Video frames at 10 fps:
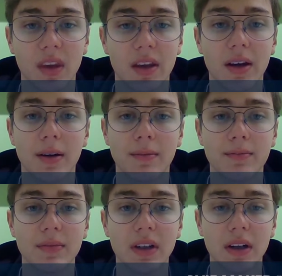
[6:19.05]
yeah,
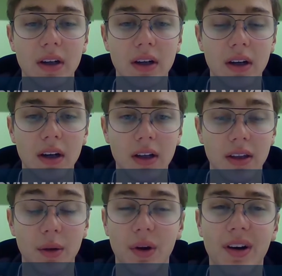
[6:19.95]

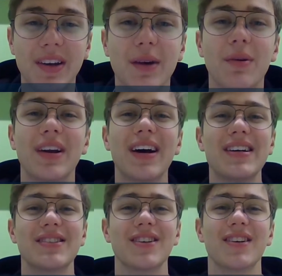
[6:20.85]
they were
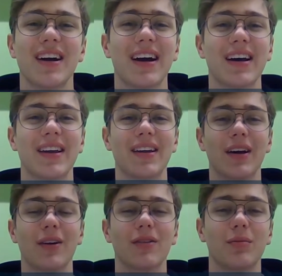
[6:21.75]
nicer and a
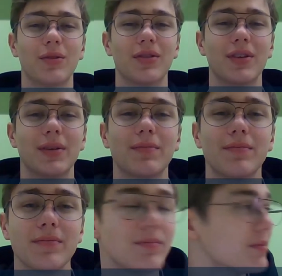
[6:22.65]
lot more
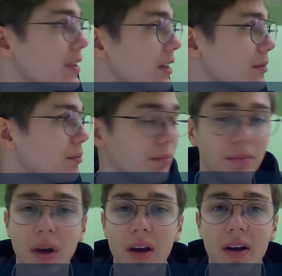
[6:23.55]
like
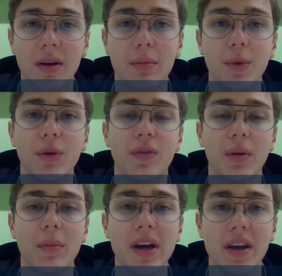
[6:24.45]
beautifully
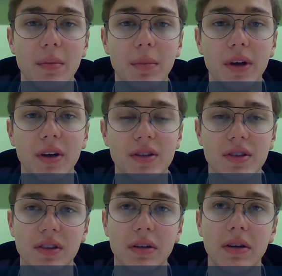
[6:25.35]
made because
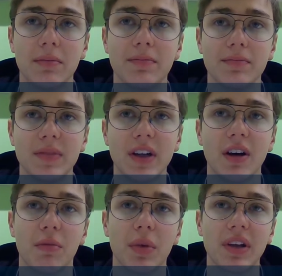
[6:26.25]
the
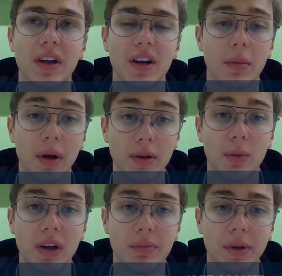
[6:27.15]
government cared about the
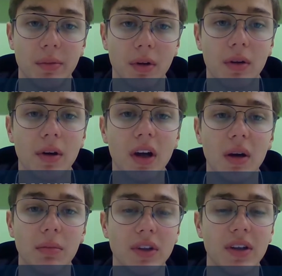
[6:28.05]
white people,
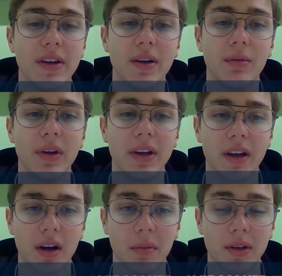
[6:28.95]
but they didn't really
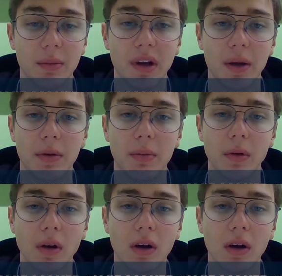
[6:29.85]
care about the black people.